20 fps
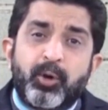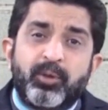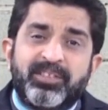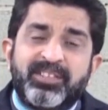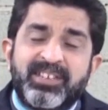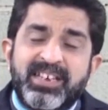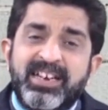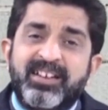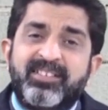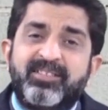
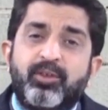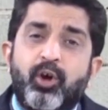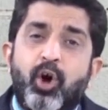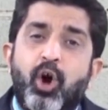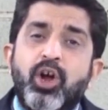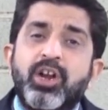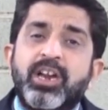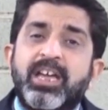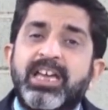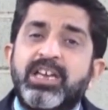proceeds
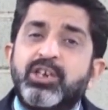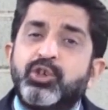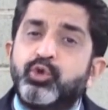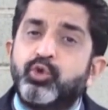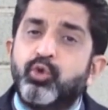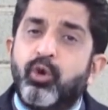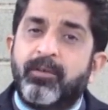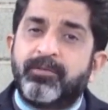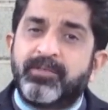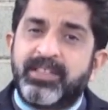on
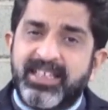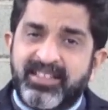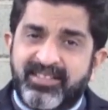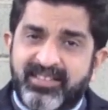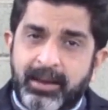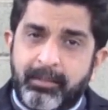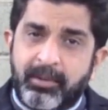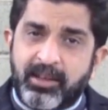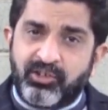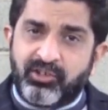issue of
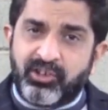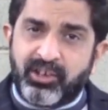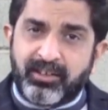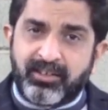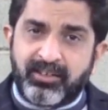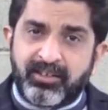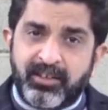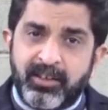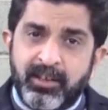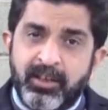these
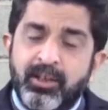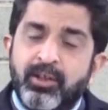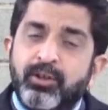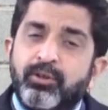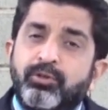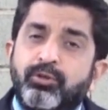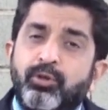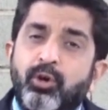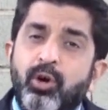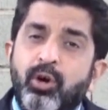debentures.
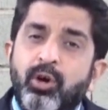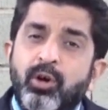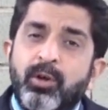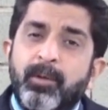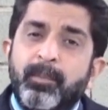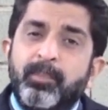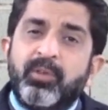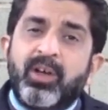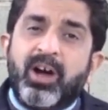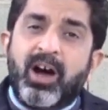So
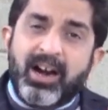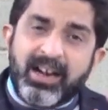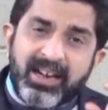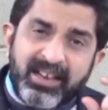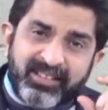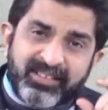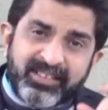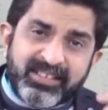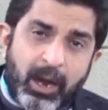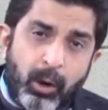a
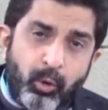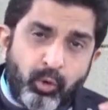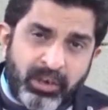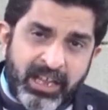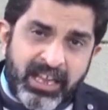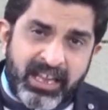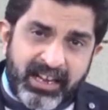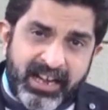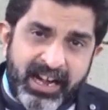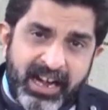
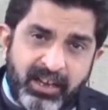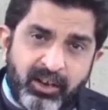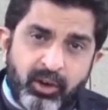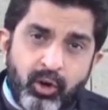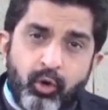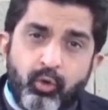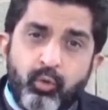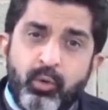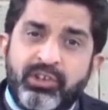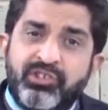discounting
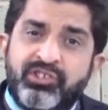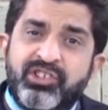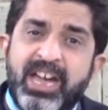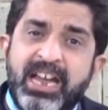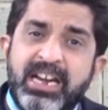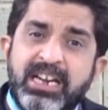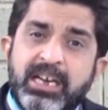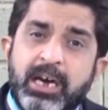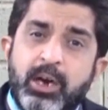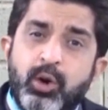rate which
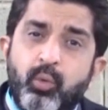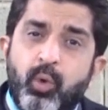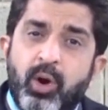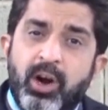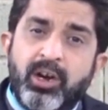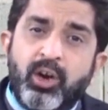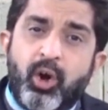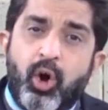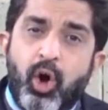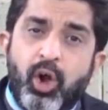can
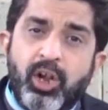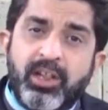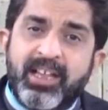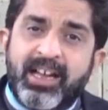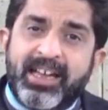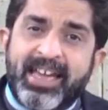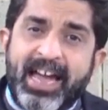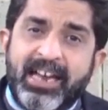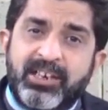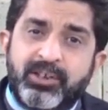convert all
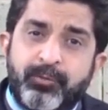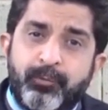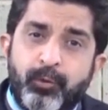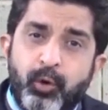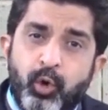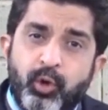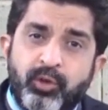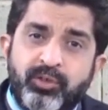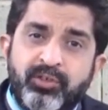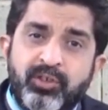the cash
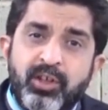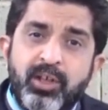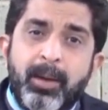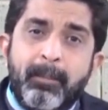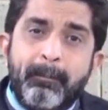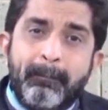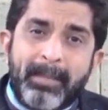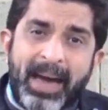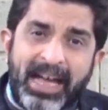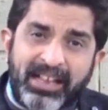flows
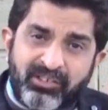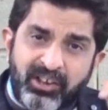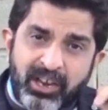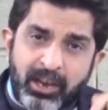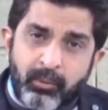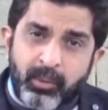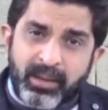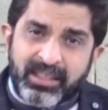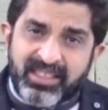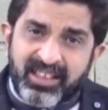
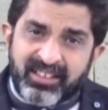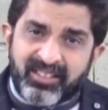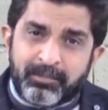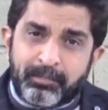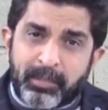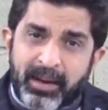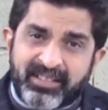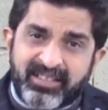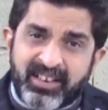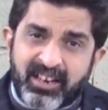matching with this
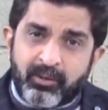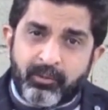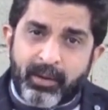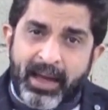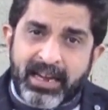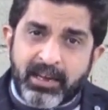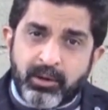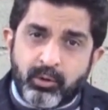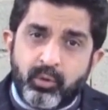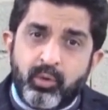present
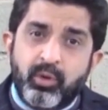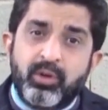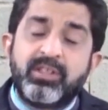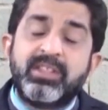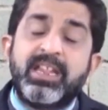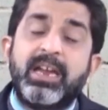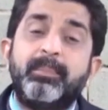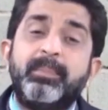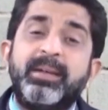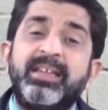value,
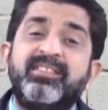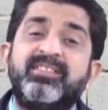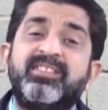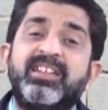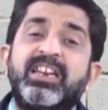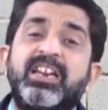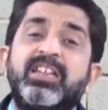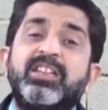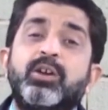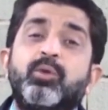that means
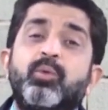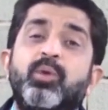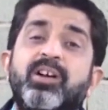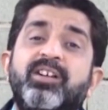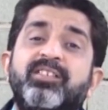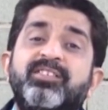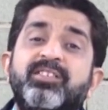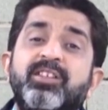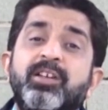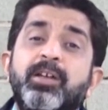in other
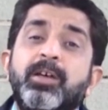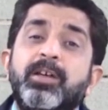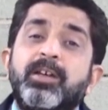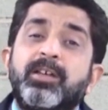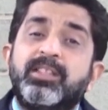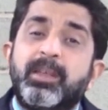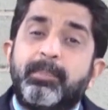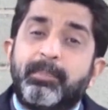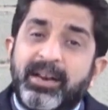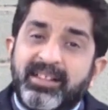words
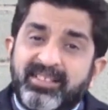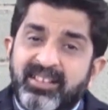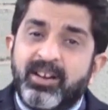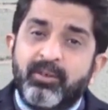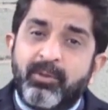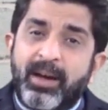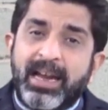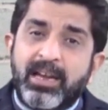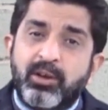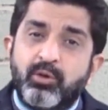the
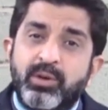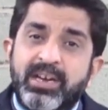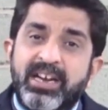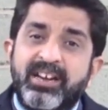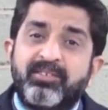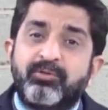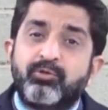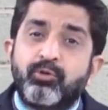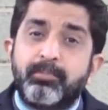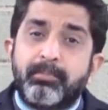present value
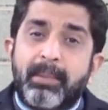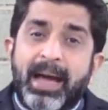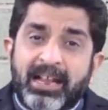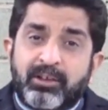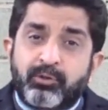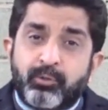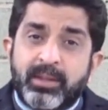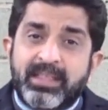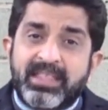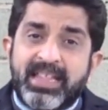needs to
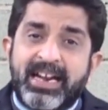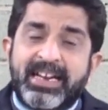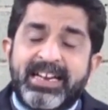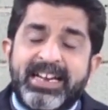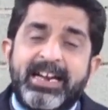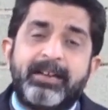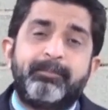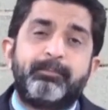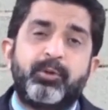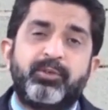match with that
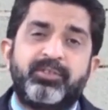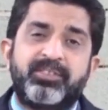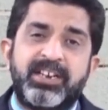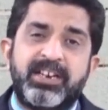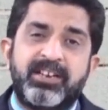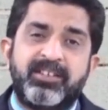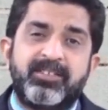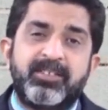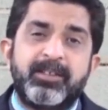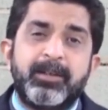net
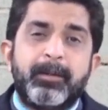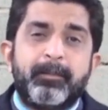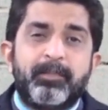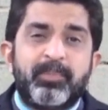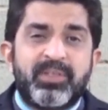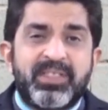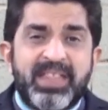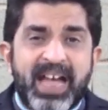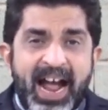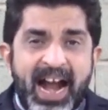proceeds,
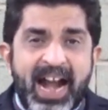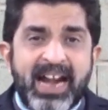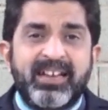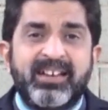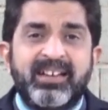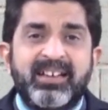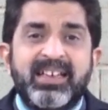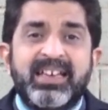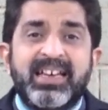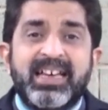
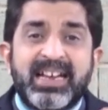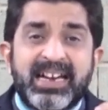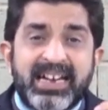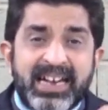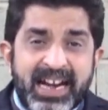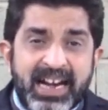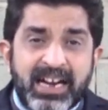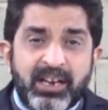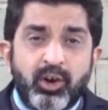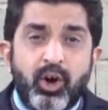that
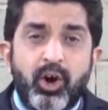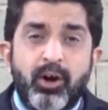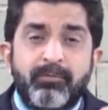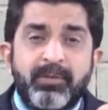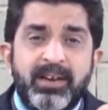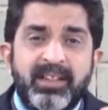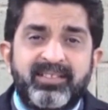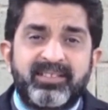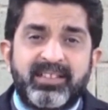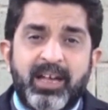rate
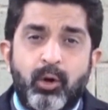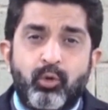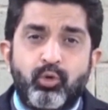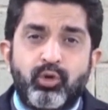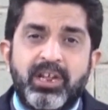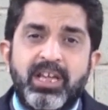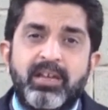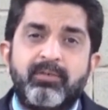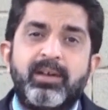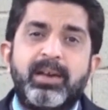of
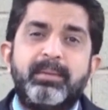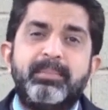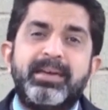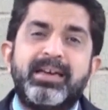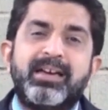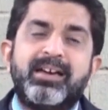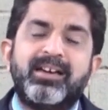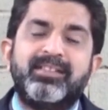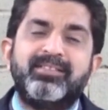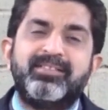discounting will
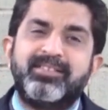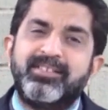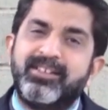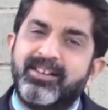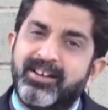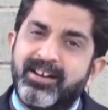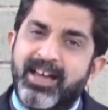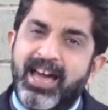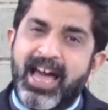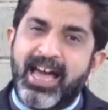be
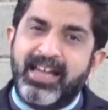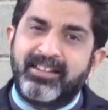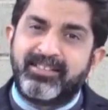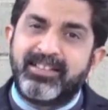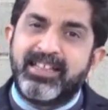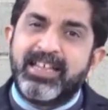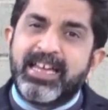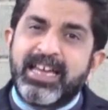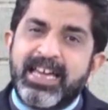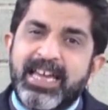considered
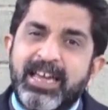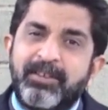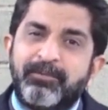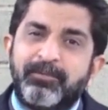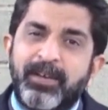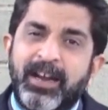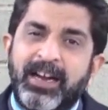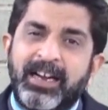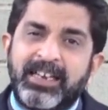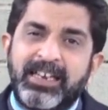as
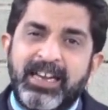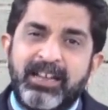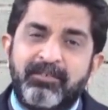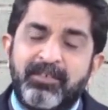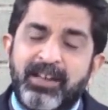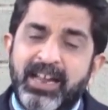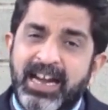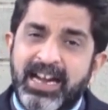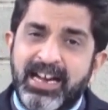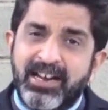
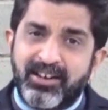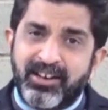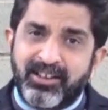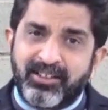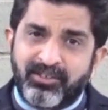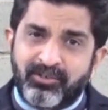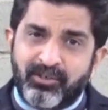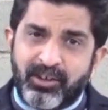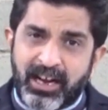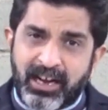effective
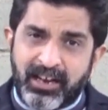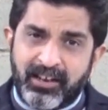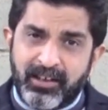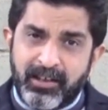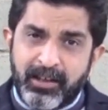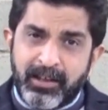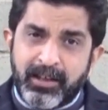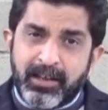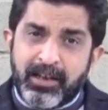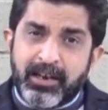interest rate.
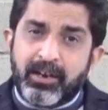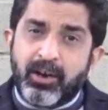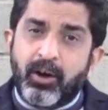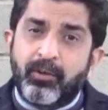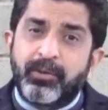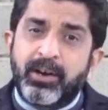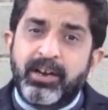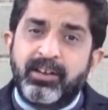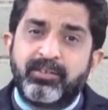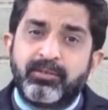
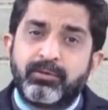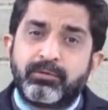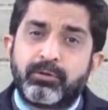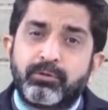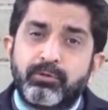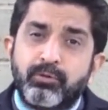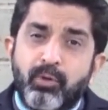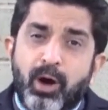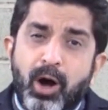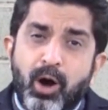Now friends,
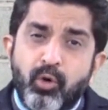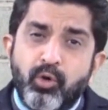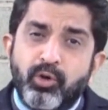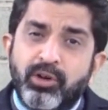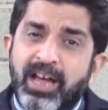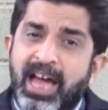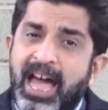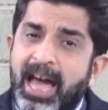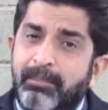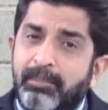
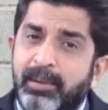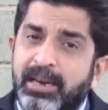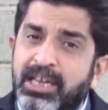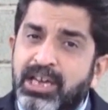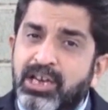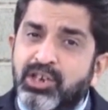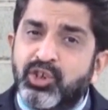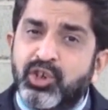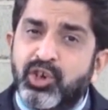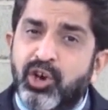throughout
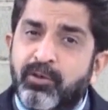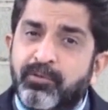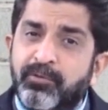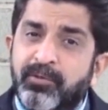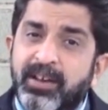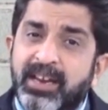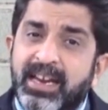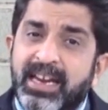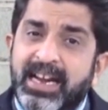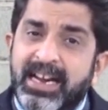application
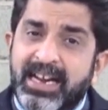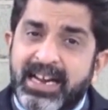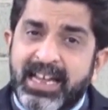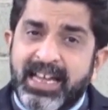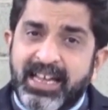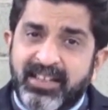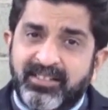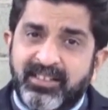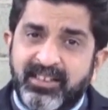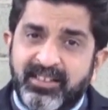of Ind
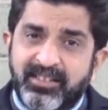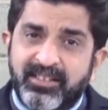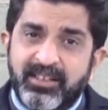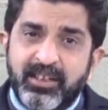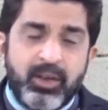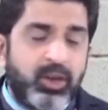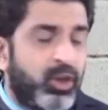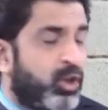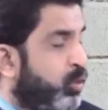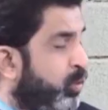AS's,
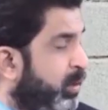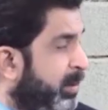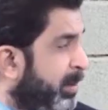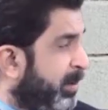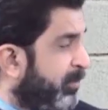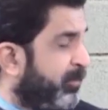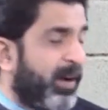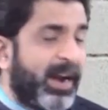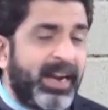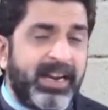you will
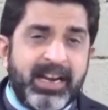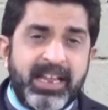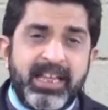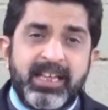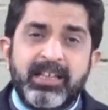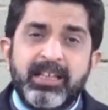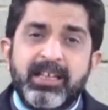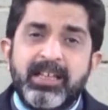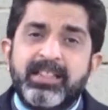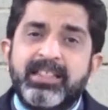be
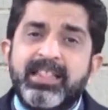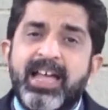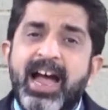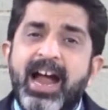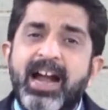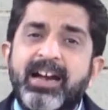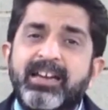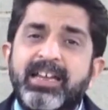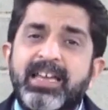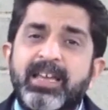finding
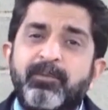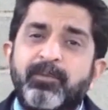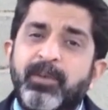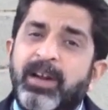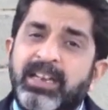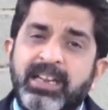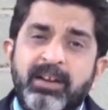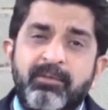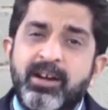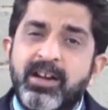that
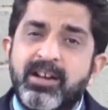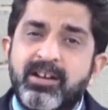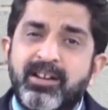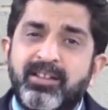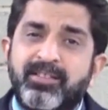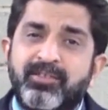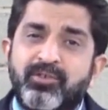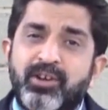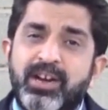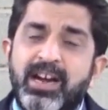effective
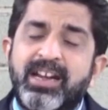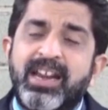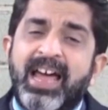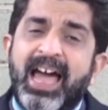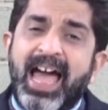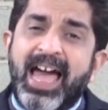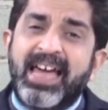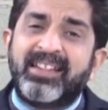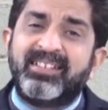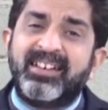interest rate
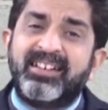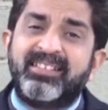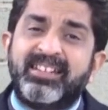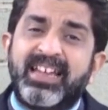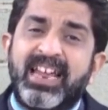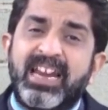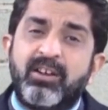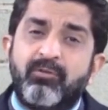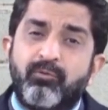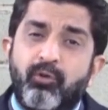has its
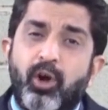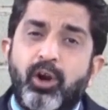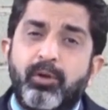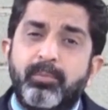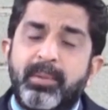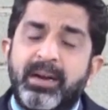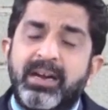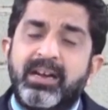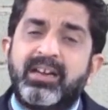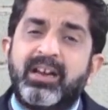
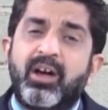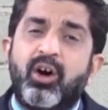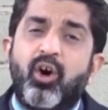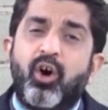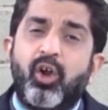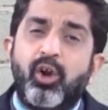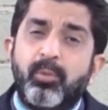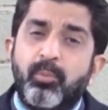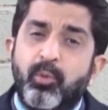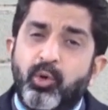involvement
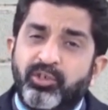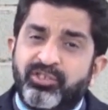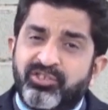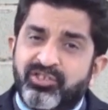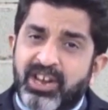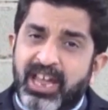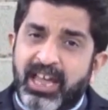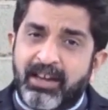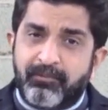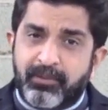
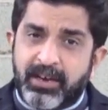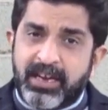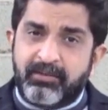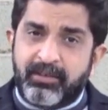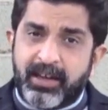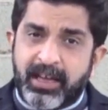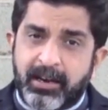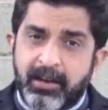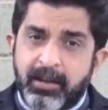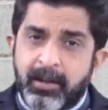almost
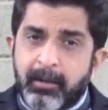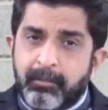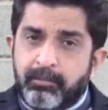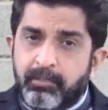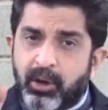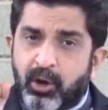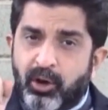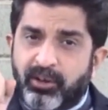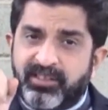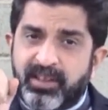everywhere,
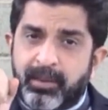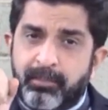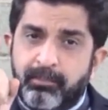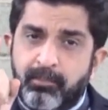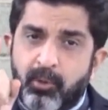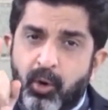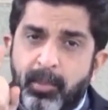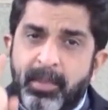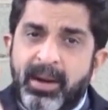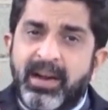because the
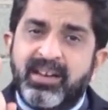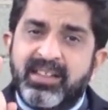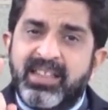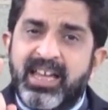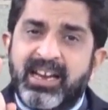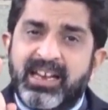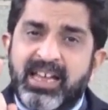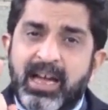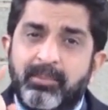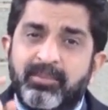moment
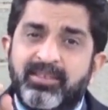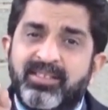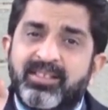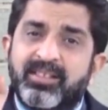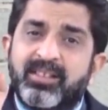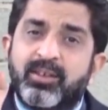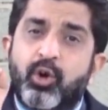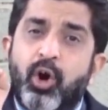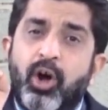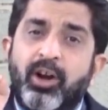there
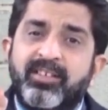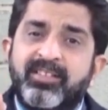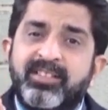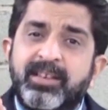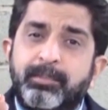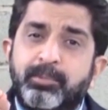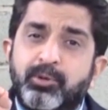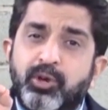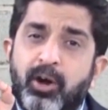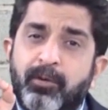comes
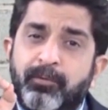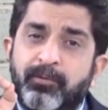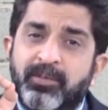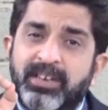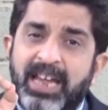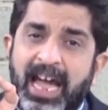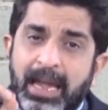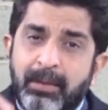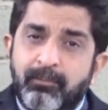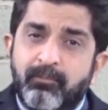concept
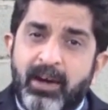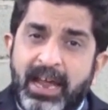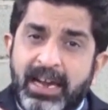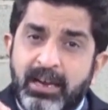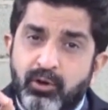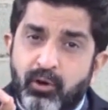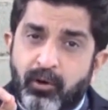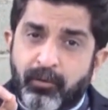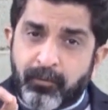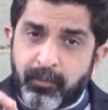of time
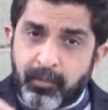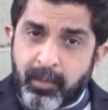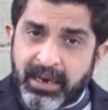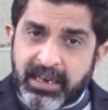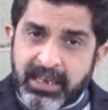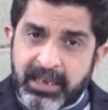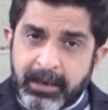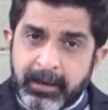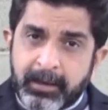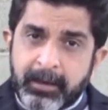value of
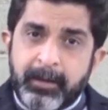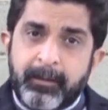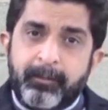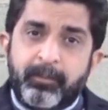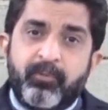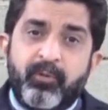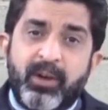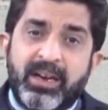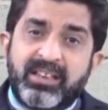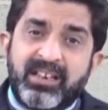money,
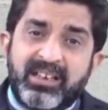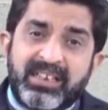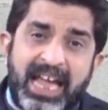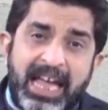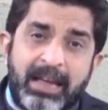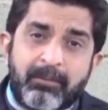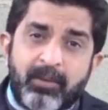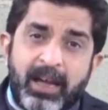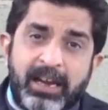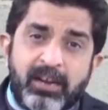where the
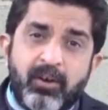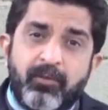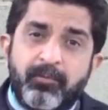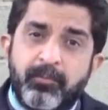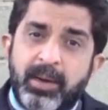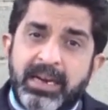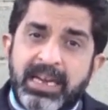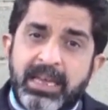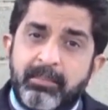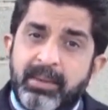time value of
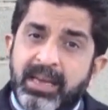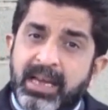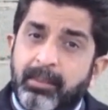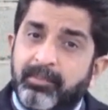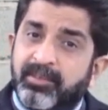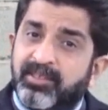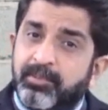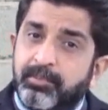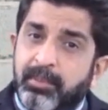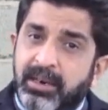money
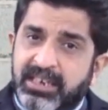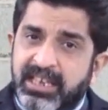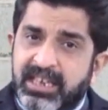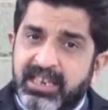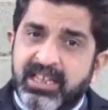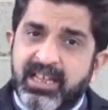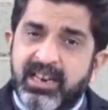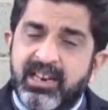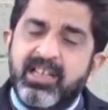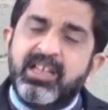becomes
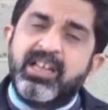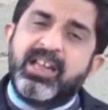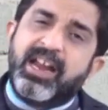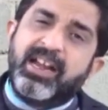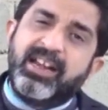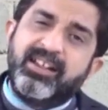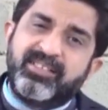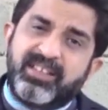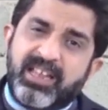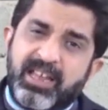material,
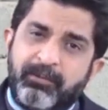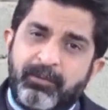it is